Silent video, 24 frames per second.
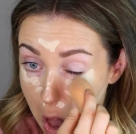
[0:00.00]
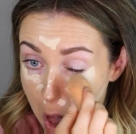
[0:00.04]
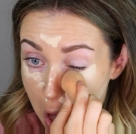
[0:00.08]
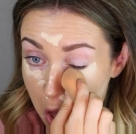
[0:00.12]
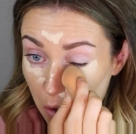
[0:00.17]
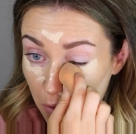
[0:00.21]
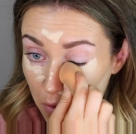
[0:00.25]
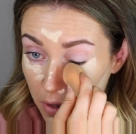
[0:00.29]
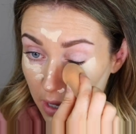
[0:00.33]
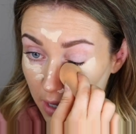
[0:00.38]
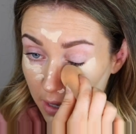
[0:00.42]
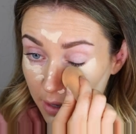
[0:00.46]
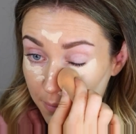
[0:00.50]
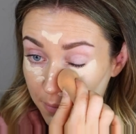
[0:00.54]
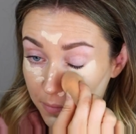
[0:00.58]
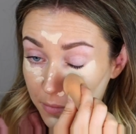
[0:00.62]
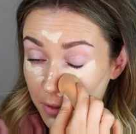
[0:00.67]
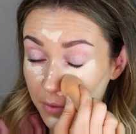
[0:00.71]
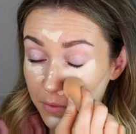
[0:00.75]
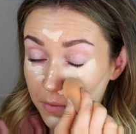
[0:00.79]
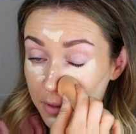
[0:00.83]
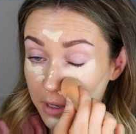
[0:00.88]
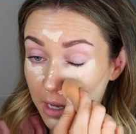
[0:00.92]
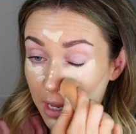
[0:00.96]
Okay,
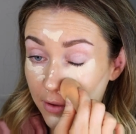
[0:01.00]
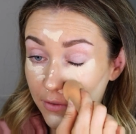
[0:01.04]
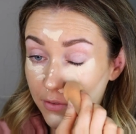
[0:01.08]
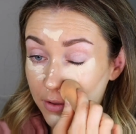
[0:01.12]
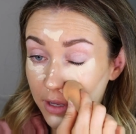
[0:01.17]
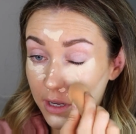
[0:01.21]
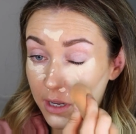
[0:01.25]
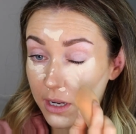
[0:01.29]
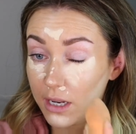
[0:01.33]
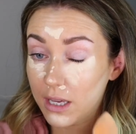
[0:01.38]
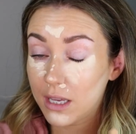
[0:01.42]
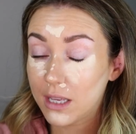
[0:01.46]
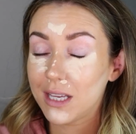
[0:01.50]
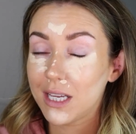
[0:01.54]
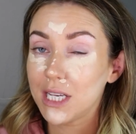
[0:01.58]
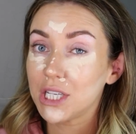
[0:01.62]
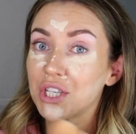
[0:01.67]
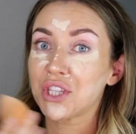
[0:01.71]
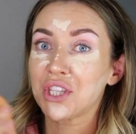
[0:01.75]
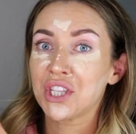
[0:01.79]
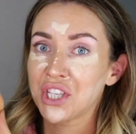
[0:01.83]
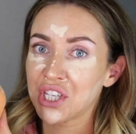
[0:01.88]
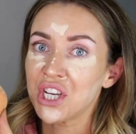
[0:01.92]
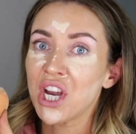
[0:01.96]
you definitely
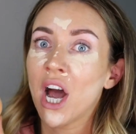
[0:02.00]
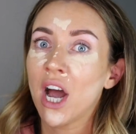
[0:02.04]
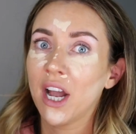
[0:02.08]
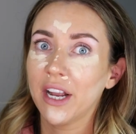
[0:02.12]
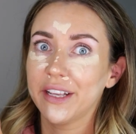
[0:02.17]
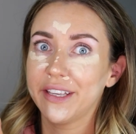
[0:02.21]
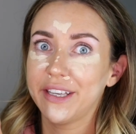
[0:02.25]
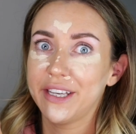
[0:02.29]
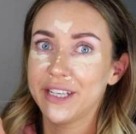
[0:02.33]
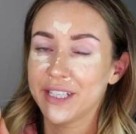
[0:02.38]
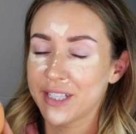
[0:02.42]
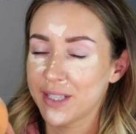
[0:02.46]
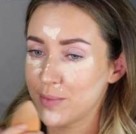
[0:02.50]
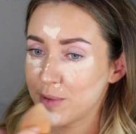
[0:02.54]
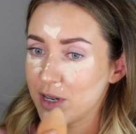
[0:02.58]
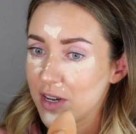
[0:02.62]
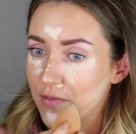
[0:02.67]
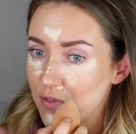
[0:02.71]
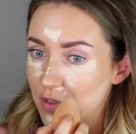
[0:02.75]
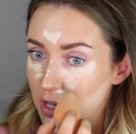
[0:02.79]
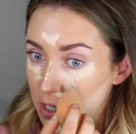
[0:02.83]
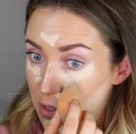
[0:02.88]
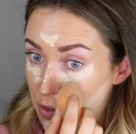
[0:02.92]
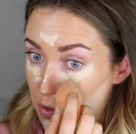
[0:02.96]
needed the tiniest bit
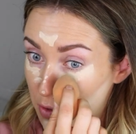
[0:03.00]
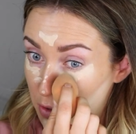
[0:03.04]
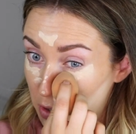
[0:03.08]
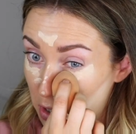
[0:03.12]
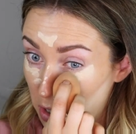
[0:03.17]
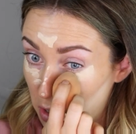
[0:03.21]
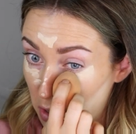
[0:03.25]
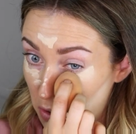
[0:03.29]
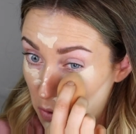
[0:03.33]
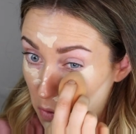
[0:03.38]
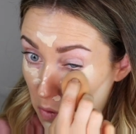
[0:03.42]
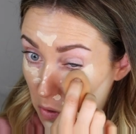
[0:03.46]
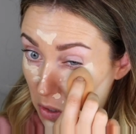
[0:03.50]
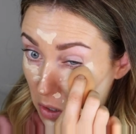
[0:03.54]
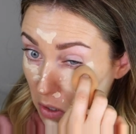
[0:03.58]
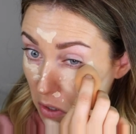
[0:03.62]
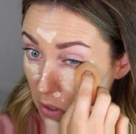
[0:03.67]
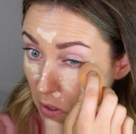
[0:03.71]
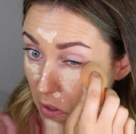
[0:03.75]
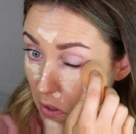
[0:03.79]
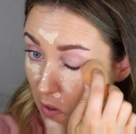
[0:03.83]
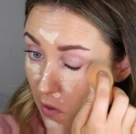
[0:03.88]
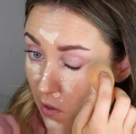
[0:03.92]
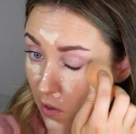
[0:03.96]
of this to go
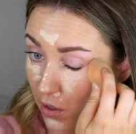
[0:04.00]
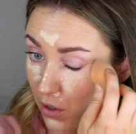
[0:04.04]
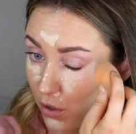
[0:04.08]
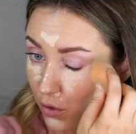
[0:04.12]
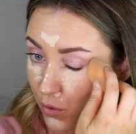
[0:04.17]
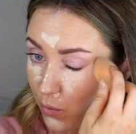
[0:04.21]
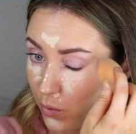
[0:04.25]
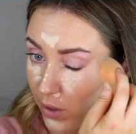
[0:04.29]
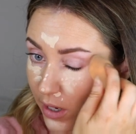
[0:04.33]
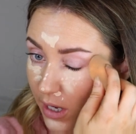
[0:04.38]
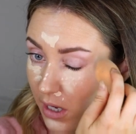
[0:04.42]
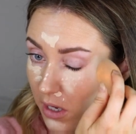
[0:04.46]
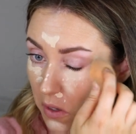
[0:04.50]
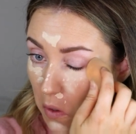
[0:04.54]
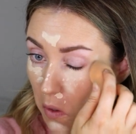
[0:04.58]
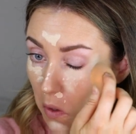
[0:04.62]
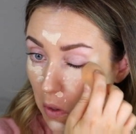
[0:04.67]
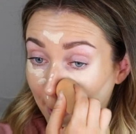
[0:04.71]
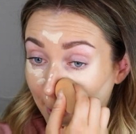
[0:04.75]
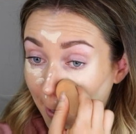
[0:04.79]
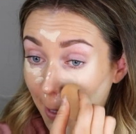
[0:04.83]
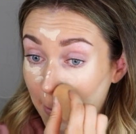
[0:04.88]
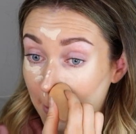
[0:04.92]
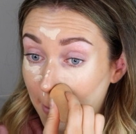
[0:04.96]
a long way.
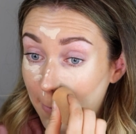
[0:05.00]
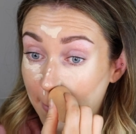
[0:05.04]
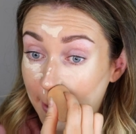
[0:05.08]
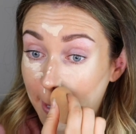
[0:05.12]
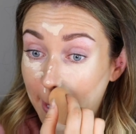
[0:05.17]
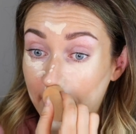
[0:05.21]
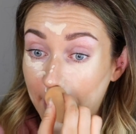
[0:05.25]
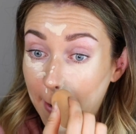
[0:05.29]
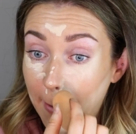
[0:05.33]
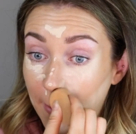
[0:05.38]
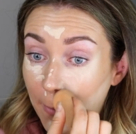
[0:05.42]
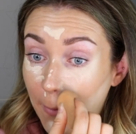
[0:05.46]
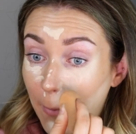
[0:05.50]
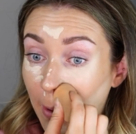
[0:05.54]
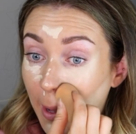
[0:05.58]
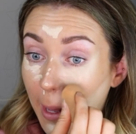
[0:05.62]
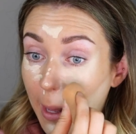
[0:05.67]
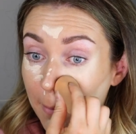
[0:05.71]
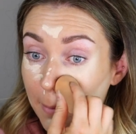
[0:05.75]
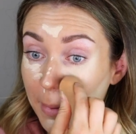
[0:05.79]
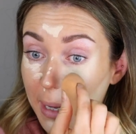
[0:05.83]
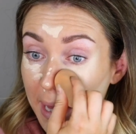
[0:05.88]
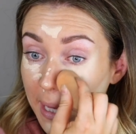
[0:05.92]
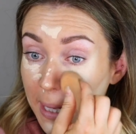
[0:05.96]
I'll be here a
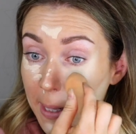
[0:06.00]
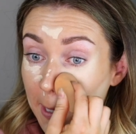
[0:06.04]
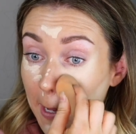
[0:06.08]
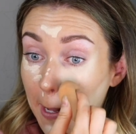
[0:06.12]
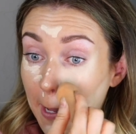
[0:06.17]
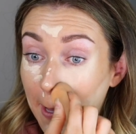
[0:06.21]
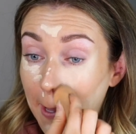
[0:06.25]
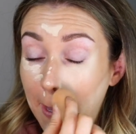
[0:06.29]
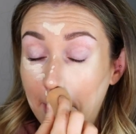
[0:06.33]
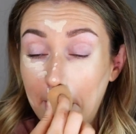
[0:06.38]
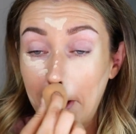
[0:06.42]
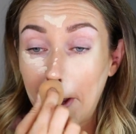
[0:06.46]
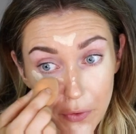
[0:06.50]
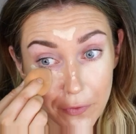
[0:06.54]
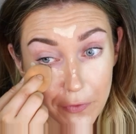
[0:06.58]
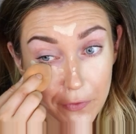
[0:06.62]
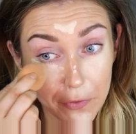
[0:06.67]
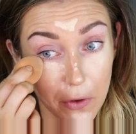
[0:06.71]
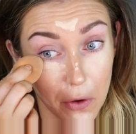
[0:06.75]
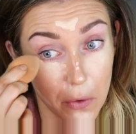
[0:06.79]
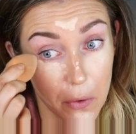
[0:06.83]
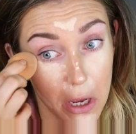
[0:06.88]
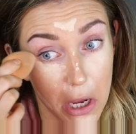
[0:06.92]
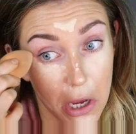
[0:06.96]
while blending.
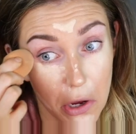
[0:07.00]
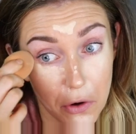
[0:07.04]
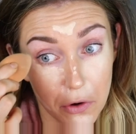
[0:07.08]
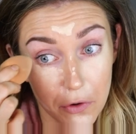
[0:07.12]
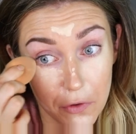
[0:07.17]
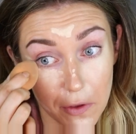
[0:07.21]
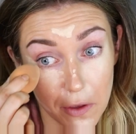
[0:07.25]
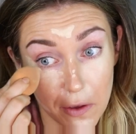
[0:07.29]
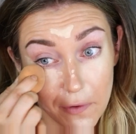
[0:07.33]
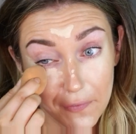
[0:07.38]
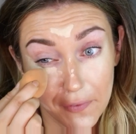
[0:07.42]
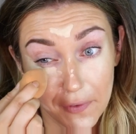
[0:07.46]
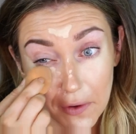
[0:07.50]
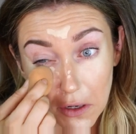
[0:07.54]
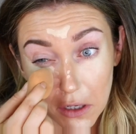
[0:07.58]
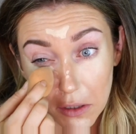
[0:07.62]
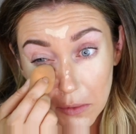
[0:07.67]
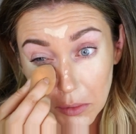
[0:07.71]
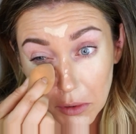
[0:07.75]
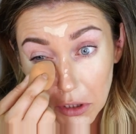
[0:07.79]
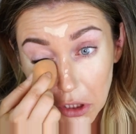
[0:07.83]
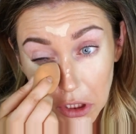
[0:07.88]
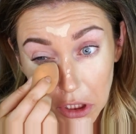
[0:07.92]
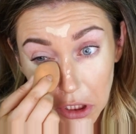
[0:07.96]
Just go get yourselves a cup
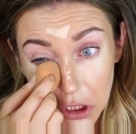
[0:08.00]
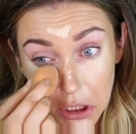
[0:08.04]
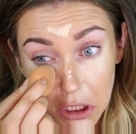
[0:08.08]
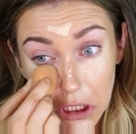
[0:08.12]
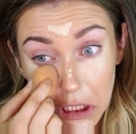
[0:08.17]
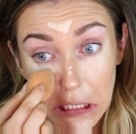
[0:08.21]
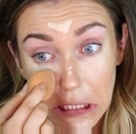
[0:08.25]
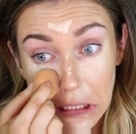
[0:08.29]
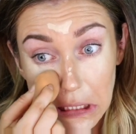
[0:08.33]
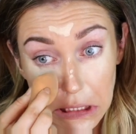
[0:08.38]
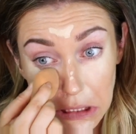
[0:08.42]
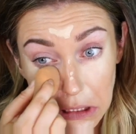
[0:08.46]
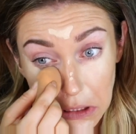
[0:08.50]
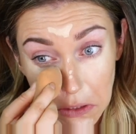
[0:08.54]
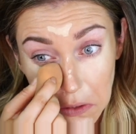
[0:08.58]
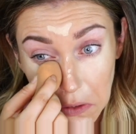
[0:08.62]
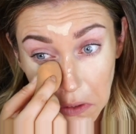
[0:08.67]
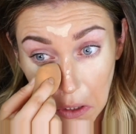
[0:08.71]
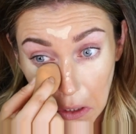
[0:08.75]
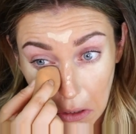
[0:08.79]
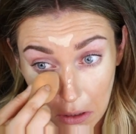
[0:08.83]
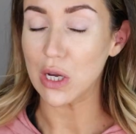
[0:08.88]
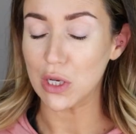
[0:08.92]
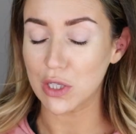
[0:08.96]
of tea,
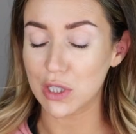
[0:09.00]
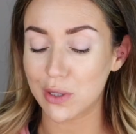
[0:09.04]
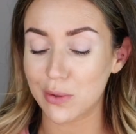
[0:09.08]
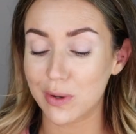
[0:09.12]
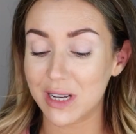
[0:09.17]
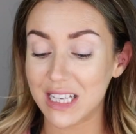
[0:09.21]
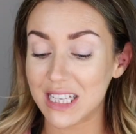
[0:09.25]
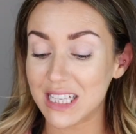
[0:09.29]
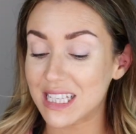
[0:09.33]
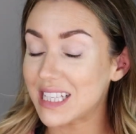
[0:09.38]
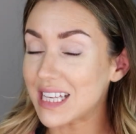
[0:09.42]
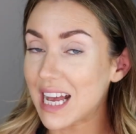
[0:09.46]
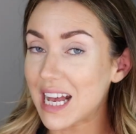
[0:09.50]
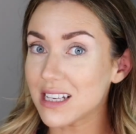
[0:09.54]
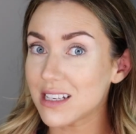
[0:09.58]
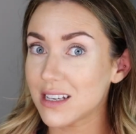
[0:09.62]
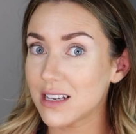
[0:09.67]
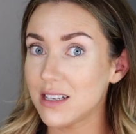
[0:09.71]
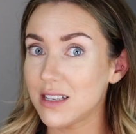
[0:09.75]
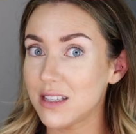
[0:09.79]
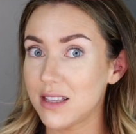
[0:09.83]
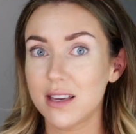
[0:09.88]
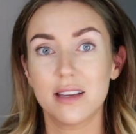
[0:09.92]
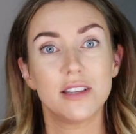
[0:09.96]
guys. So we're gonna set
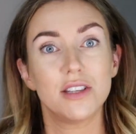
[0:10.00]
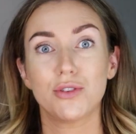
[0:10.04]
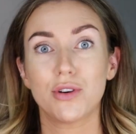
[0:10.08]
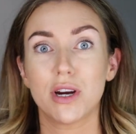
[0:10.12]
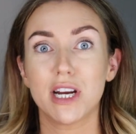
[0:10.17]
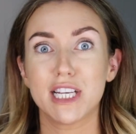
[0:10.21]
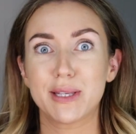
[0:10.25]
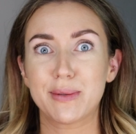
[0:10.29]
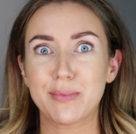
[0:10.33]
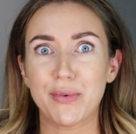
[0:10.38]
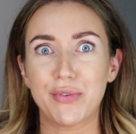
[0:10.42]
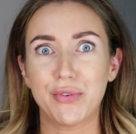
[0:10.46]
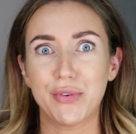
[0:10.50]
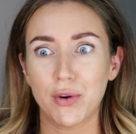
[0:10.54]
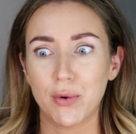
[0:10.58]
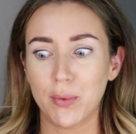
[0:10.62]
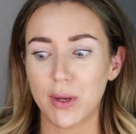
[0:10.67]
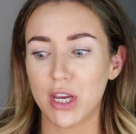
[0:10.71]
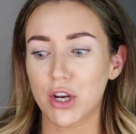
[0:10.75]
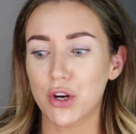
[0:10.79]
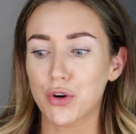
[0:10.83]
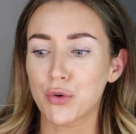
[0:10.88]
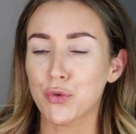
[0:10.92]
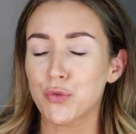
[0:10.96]
under the under eyes before
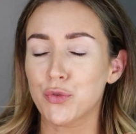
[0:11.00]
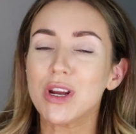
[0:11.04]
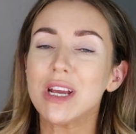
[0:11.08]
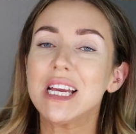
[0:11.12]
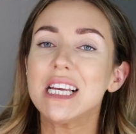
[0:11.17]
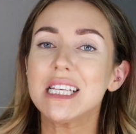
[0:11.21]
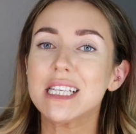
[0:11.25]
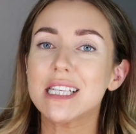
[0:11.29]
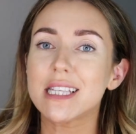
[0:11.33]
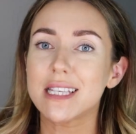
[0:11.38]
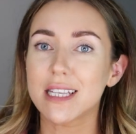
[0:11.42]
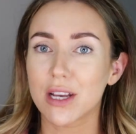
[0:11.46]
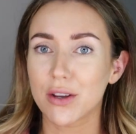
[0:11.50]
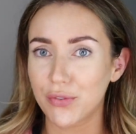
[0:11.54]
we crease.